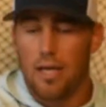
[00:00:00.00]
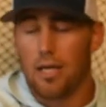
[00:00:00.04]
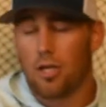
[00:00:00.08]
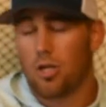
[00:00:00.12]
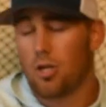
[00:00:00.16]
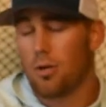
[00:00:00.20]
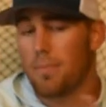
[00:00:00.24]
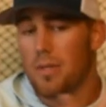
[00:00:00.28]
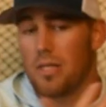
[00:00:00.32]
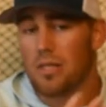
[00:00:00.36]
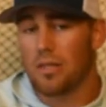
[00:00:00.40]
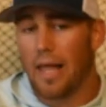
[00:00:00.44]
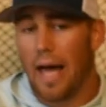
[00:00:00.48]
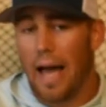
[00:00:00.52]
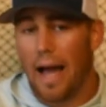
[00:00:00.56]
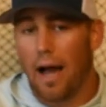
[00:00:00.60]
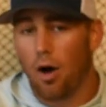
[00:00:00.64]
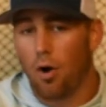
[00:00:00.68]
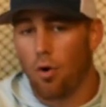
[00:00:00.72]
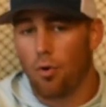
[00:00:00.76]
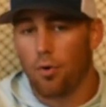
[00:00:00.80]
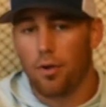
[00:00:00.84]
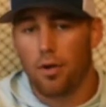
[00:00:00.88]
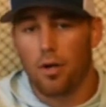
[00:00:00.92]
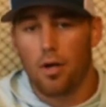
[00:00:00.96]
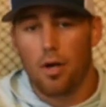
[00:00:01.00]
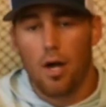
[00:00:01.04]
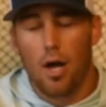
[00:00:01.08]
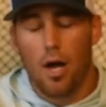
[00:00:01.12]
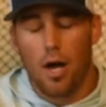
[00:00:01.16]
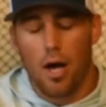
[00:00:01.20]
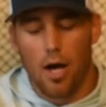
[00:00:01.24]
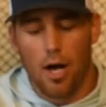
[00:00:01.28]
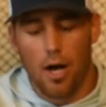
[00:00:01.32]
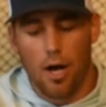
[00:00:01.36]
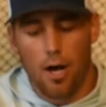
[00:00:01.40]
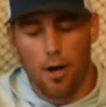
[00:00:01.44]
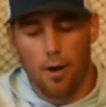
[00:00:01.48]
It could be loud.
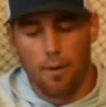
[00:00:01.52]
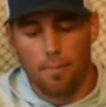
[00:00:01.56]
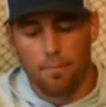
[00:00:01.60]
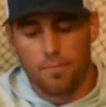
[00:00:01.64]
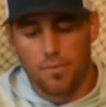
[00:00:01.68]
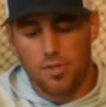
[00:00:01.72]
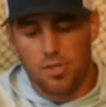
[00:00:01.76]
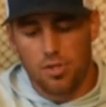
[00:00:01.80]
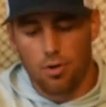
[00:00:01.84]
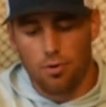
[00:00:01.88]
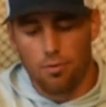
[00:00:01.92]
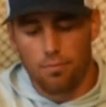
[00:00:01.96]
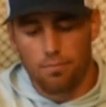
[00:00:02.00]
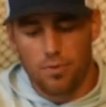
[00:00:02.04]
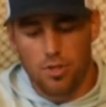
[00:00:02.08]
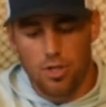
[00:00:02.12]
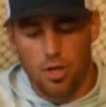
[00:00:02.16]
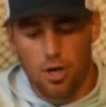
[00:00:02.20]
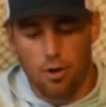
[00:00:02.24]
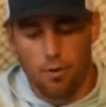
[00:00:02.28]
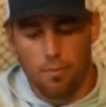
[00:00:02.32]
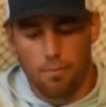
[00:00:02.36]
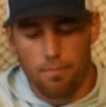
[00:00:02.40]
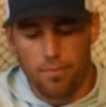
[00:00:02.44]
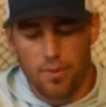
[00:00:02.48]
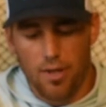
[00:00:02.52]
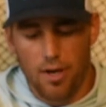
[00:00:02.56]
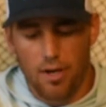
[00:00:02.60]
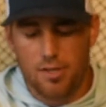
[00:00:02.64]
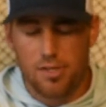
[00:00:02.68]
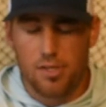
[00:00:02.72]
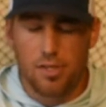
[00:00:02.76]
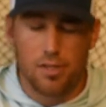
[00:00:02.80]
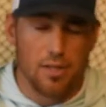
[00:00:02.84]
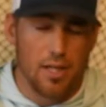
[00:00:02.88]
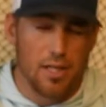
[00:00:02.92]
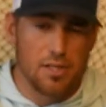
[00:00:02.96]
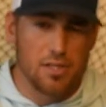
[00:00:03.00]
Um, so, you know, there's
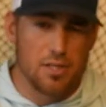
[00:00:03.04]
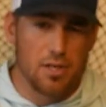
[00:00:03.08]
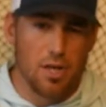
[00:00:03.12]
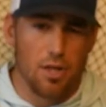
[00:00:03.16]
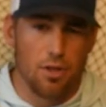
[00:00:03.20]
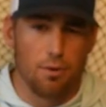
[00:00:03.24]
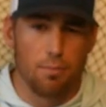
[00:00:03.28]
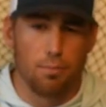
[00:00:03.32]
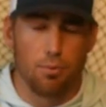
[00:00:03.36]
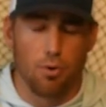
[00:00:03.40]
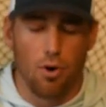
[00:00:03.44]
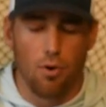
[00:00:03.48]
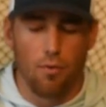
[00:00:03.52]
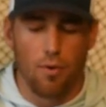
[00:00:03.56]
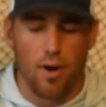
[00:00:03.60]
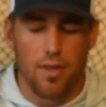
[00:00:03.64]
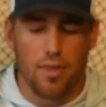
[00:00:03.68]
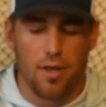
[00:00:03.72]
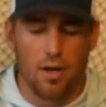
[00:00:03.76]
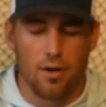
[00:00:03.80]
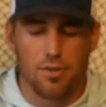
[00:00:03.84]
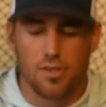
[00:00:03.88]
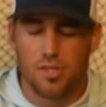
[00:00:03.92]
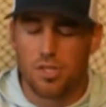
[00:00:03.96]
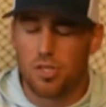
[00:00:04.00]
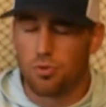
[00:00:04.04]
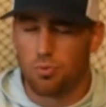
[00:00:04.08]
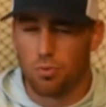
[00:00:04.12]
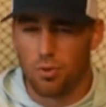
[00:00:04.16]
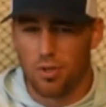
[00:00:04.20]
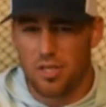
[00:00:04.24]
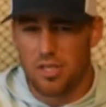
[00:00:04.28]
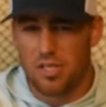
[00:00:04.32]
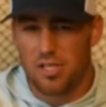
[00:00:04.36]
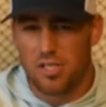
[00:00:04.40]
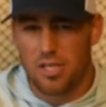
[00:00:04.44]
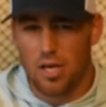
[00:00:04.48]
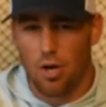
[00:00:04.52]
that's another pro right there. This is
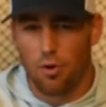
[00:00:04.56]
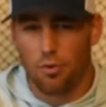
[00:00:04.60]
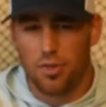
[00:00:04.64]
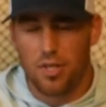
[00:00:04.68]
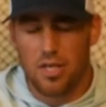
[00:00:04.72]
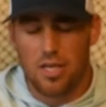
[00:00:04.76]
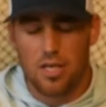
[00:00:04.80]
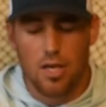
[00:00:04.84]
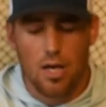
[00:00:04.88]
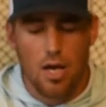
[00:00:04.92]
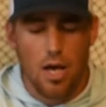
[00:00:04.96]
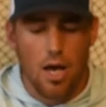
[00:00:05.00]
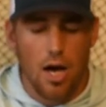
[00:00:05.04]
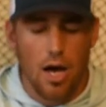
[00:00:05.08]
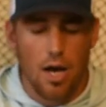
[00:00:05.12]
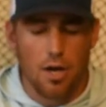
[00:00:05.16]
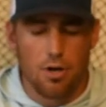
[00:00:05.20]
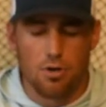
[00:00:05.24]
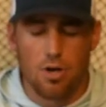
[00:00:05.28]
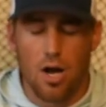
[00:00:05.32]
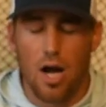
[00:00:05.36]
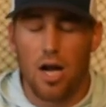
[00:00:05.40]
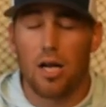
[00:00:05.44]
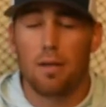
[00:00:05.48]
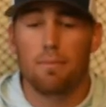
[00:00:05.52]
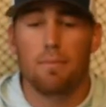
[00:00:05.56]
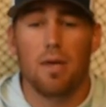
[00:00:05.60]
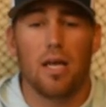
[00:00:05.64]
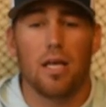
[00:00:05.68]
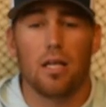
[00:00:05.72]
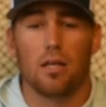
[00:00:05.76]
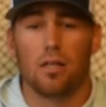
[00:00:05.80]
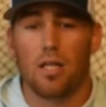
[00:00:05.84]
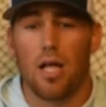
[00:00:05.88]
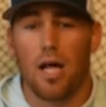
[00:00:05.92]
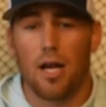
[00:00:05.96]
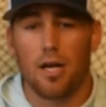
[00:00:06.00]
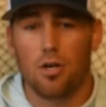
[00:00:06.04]
really stealthy. Uh, you're not going to be
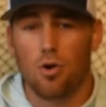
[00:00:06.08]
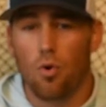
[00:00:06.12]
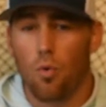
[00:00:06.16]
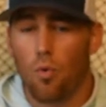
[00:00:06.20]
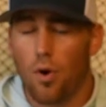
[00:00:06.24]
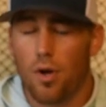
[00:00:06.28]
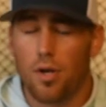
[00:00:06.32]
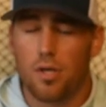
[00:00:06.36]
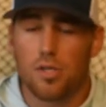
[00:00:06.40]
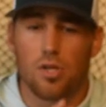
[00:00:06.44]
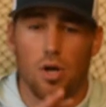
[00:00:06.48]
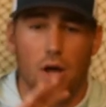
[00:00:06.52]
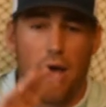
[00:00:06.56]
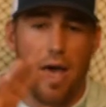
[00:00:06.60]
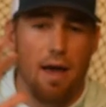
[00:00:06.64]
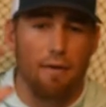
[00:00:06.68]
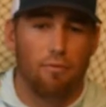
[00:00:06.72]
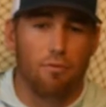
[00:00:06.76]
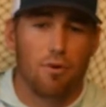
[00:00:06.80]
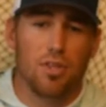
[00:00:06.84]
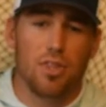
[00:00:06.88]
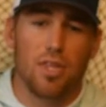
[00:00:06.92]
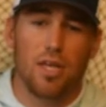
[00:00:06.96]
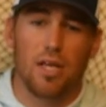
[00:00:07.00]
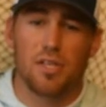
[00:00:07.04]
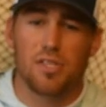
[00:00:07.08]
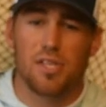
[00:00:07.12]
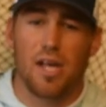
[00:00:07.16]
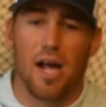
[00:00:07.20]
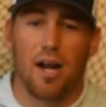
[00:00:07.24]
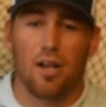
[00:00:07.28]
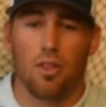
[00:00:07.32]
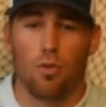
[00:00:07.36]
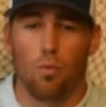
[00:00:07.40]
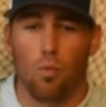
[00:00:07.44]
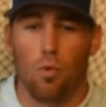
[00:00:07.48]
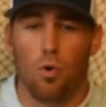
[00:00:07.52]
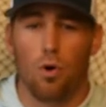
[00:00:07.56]
making a lot of noise. Everything is out
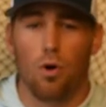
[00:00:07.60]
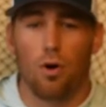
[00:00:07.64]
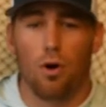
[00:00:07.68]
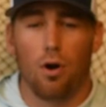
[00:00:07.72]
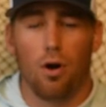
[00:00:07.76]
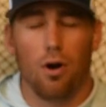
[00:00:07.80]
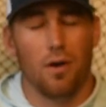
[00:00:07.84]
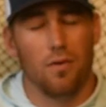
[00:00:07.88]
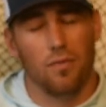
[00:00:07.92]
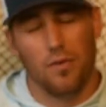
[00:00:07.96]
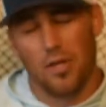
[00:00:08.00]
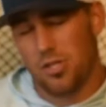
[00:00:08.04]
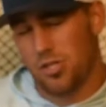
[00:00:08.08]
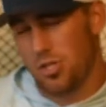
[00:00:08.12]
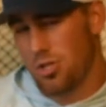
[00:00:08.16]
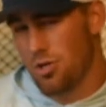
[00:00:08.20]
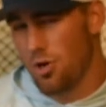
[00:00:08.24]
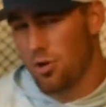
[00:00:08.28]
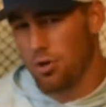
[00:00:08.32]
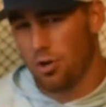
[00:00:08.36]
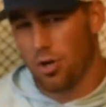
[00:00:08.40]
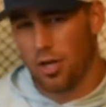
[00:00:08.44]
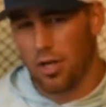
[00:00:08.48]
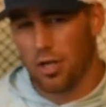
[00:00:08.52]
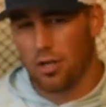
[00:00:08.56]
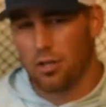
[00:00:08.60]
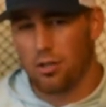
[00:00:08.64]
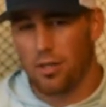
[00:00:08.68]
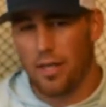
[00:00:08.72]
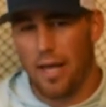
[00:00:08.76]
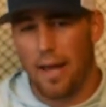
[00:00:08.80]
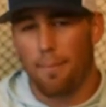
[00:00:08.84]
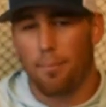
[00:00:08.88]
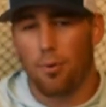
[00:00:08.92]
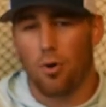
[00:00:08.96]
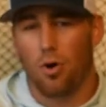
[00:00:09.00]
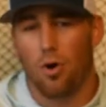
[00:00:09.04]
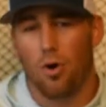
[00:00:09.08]
of the water unless, you know, you're going to
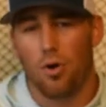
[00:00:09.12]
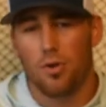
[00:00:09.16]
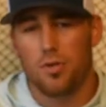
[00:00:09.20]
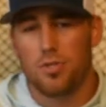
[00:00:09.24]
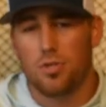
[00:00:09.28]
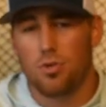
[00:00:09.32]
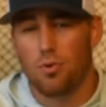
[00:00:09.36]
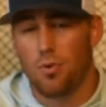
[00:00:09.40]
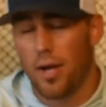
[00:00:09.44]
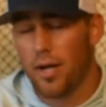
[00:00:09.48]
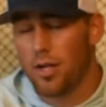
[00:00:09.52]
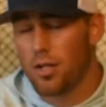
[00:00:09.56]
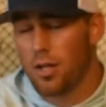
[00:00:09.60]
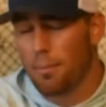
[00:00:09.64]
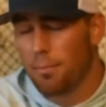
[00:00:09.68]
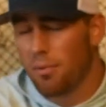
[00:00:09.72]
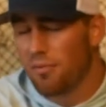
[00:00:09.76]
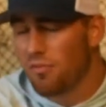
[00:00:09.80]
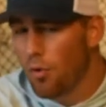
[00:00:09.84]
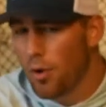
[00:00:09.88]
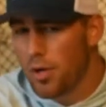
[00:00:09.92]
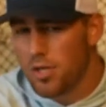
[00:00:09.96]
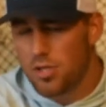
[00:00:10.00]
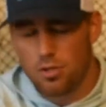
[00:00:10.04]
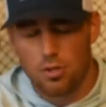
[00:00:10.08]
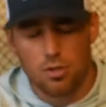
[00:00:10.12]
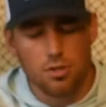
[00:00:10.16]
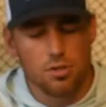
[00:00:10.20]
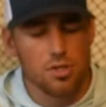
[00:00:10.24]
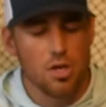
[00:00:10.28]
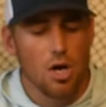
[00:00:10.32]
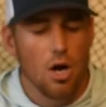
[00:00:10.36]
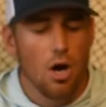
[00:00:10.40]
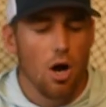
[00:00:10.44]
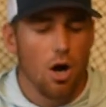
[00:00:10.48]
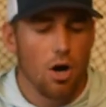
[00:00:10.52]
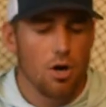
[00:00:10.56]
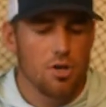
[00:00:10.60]
clamp onto a clump of oysters
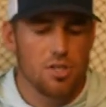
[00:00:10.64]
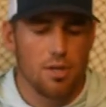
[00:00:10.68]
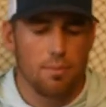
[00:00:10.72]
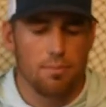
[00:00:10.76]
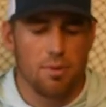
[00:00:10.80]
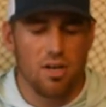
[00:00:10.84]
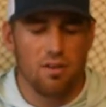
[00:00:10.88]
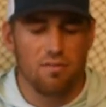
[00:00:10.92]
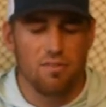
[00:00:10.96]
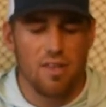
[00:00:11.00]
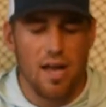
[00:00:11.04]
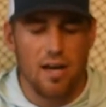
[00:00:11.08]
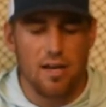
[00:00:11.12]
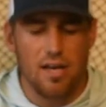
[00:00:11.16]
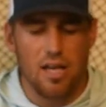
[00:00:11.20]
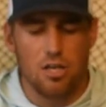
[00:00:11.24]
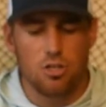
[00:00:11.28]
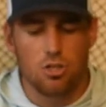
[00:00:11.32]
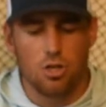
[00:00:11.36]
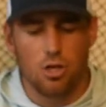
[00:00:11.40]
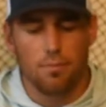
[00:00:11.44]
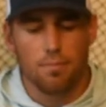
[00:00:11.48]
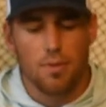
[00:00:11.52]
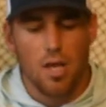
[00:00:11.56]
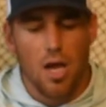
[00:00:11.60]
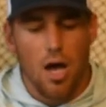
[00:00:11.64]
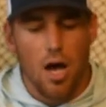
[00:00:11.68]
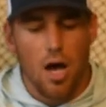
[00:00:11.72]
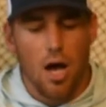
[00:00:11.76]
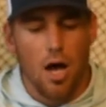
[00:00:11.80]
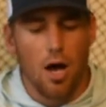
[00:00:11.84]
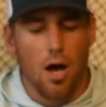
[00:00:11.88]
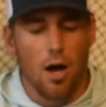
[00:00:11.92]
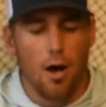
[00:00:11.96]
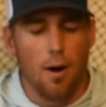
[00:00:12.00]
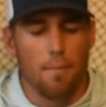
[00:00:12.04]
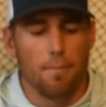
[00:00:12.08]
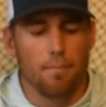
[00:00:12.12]
or something of that nature
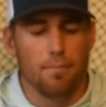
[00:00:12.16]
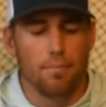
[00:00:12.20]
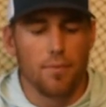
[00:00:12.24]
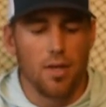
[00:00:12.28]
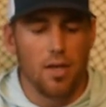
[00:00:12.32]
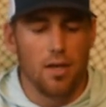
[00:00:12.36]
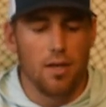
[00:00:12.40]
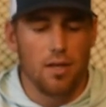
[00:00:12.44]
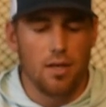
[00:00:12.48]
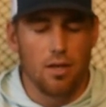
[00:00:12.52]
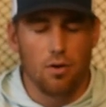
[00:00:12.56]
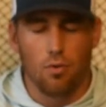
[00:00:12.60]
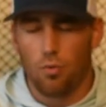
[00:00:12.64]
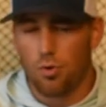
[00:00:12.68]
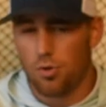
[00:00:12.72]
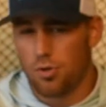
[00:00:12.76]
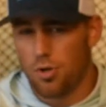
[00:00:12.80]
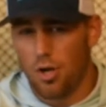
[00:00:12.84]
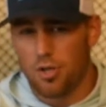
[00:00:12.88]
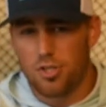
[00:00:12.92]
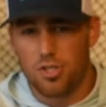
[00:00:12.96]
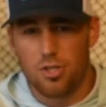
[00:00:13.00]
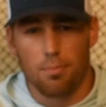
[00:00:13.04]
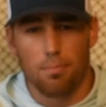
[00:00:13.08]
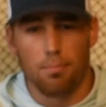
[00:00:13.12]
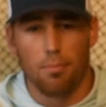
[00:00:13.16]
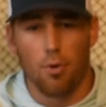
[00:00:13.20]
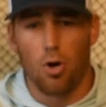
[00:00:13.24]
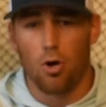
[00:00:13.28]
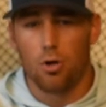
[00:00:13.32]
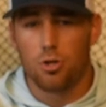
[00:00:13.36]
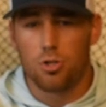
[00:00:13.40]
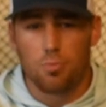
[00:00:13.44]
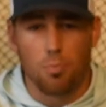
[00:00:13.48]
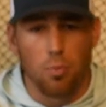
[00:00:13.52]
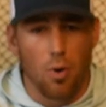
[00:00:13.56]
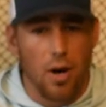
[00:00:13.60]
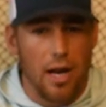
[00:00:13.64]
um, eh, or a
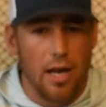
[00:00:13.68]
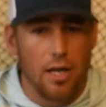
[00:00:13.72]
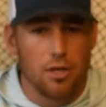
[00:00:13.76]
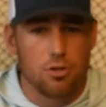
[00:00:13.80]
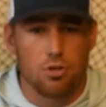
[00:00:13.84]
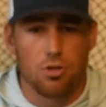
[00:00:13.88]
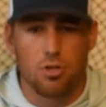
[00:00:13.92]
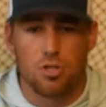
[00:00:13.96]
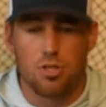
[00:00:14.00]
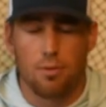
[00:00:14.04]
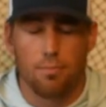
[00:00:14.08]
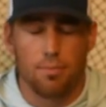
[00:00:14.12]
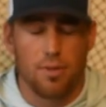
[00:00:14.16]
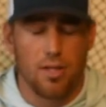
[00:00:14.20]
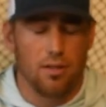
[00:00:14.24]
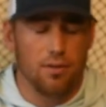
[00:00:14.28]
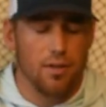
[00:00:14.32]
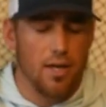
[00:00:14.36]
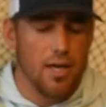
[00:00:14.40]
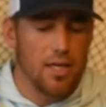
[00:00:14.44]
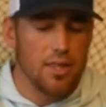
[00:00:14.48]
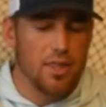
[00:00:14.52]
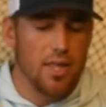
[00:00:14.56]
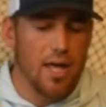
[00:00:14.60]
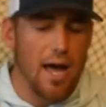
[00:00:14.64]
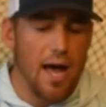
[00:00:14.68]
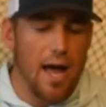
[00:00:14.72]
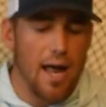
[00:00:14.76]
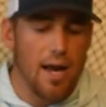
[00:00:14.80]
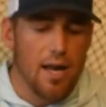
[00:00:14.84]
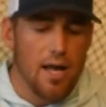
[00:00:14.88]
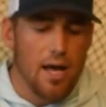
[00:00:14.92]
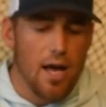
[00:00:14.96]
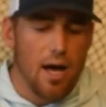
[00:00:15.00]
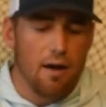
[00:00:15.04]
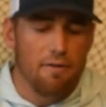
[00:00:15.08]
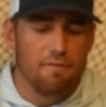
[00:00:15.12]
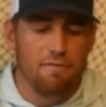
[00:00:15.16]
submerged branch or something like
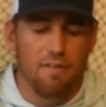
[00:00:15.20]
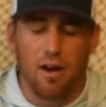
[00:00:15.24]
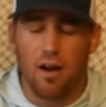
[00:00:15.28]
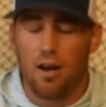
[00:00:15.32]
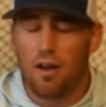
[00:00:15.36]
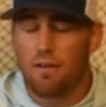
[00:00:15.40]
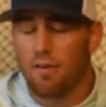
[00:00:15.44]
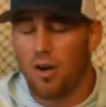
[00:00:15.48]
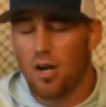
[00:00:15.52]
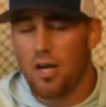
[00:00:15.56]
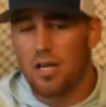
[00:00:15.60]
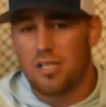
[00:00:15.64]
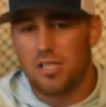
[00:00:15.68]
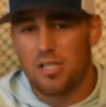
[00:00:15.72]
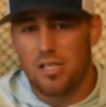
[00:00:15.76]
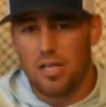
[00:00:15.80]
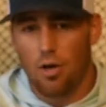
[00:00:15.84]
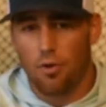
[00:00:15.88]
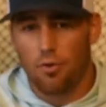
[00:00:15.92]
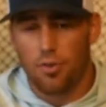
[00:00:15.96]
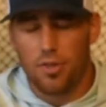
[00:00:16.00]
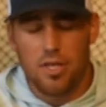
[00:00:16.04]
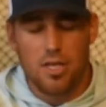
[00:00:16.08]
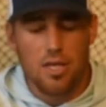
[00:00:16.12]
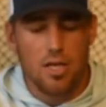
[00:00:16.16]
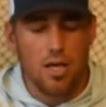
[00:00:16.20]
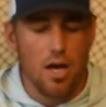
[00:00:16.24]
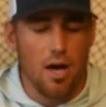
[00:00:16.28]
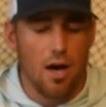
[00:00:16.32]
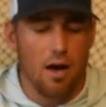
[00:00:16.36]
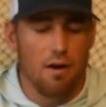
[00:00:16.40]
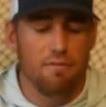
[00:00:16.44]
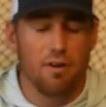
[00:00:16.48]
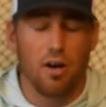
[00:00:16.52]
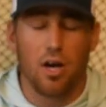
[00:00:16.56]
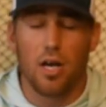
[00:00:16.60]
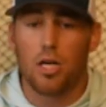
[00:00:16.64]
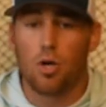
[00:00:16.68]
that. Uh, very, very stealthy,
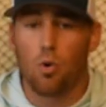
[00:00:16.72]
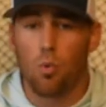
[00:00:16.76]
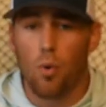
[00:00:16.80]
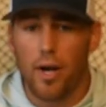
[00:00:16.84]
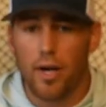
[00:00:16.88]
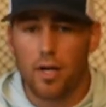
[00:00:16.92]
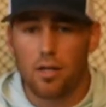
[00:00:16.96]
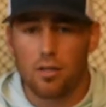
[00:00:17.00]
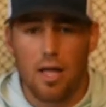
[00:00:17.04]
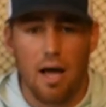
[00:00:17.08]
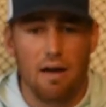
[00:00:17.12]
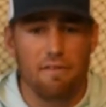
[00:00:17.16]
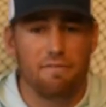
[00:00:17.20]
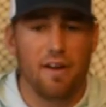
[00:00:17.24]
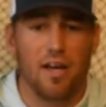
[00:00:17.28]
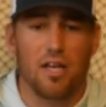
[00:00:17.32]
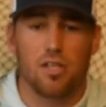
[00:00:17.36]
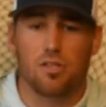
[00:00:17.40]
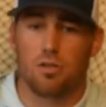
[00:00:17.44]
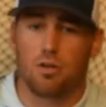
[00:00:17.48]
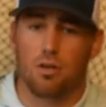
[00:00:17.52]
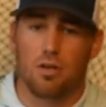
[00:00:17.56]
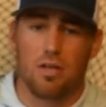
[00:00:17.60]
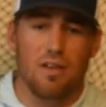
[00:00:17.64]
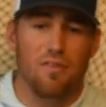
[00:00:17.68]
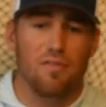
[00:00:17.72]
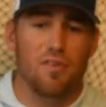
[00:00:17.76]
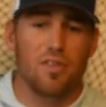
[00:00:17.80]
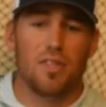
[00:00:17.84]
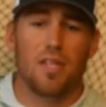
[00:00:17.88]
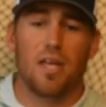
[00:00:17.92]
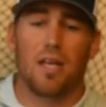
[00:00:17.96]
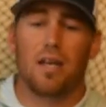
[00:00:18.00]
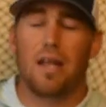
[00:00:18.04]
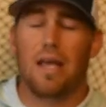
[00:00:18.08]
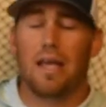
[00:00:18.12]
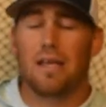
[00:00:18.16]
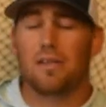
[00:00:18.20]
uh, very quick, a lot faster even
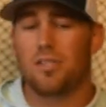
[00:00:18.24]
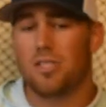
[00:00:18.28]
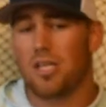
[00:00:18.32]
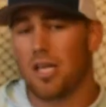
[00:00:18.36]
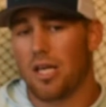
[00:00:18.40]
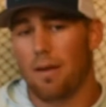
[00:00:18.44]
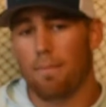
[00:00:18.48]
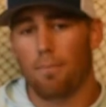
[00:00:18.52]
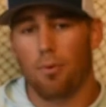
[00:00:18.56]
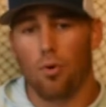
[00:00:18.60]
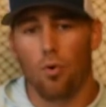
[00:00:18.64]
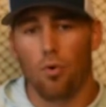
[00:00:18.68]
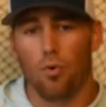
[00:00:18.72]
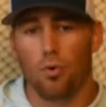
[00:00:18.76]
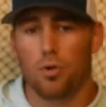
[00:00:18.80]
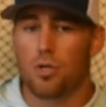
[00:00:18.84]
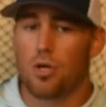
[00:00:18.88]
than a stick it pole.